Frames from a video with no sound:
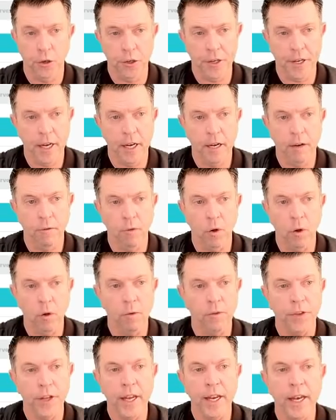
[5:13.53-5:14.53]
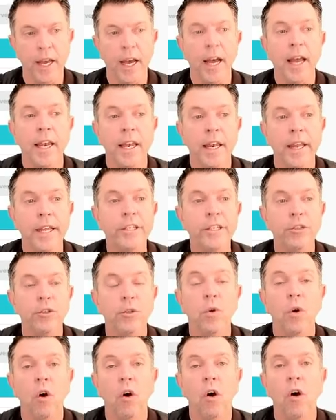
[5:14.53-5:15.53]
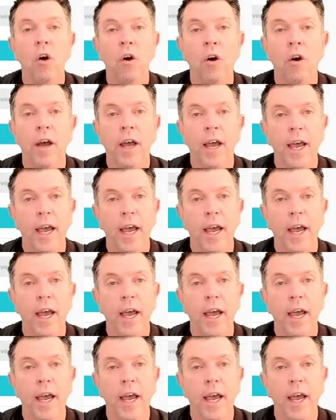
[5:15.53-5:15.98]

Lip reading: you get involved in unless you are